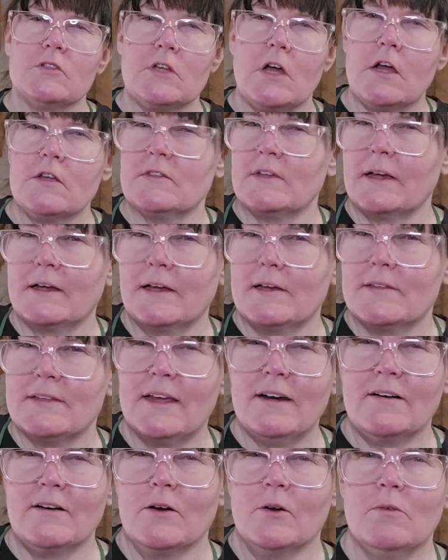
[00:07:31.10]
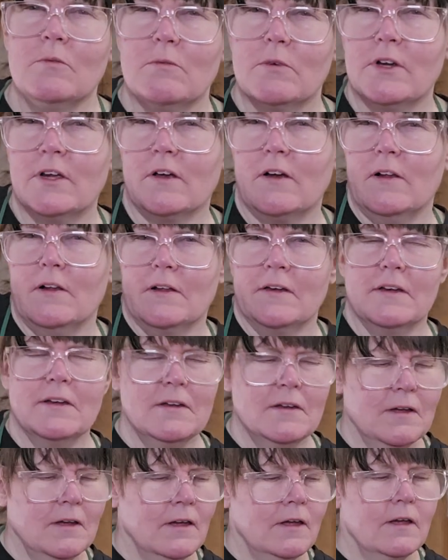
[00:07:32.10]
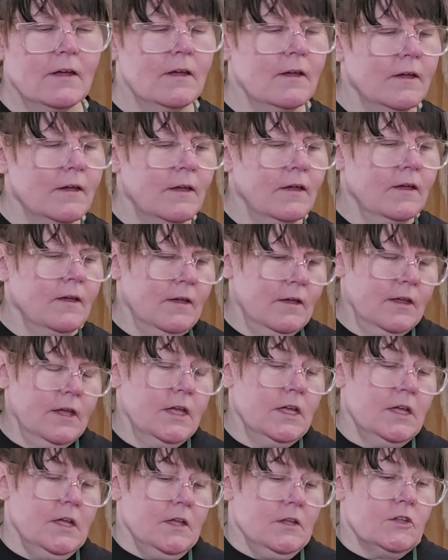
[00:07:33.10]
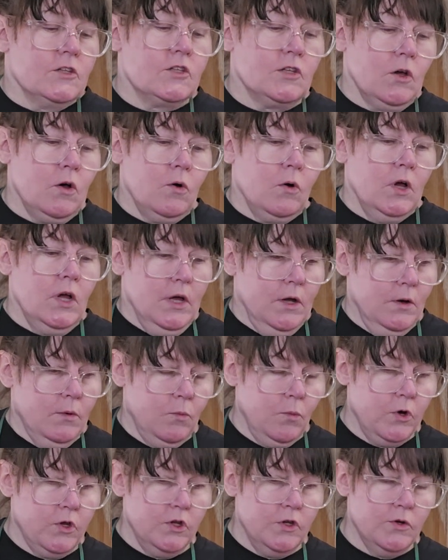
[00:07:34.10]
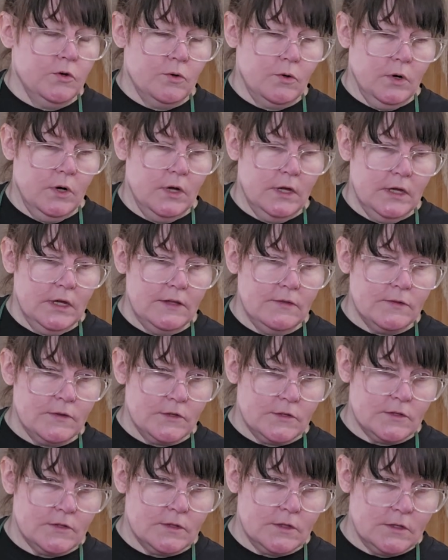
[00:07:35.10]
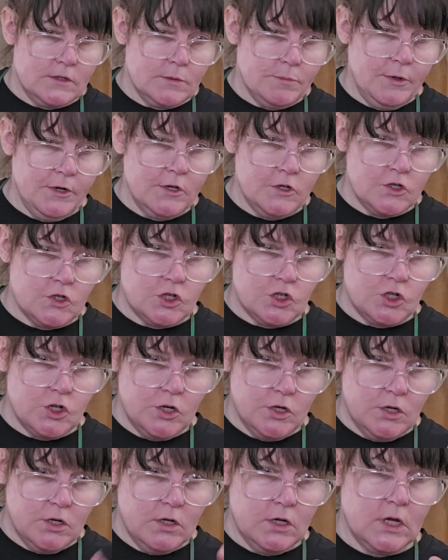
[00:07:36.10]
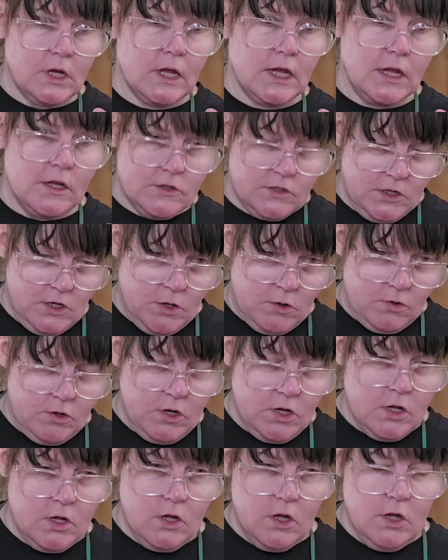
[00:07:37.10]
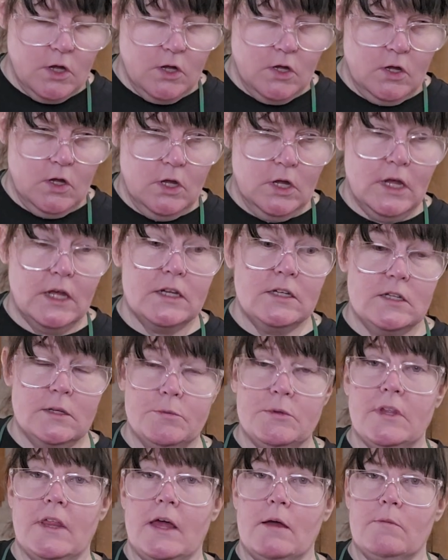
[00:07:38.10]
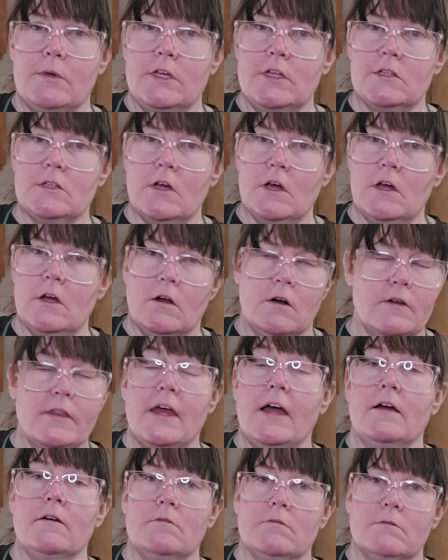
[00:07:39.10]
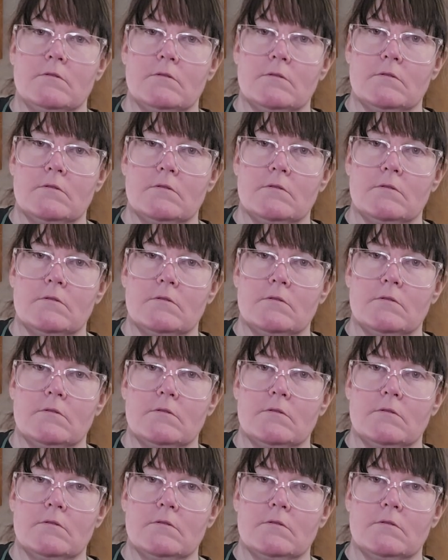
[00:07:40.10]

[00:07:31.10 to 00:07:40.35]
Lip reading: sauce, I guess. I don't know, what do you call it? So when you eat the spinach calzone dipped in that meat sauce, or the